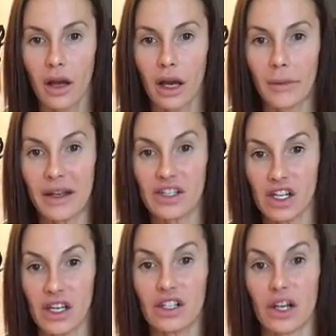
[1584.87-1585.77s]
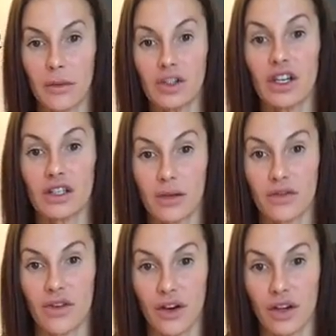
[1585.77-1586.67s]
I make chia jam. Chia jam's
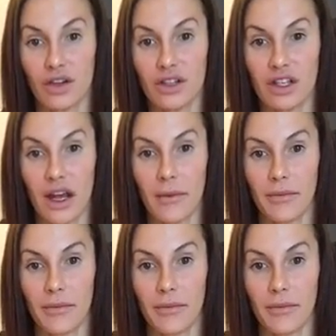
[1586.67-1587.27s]
very good, yeah.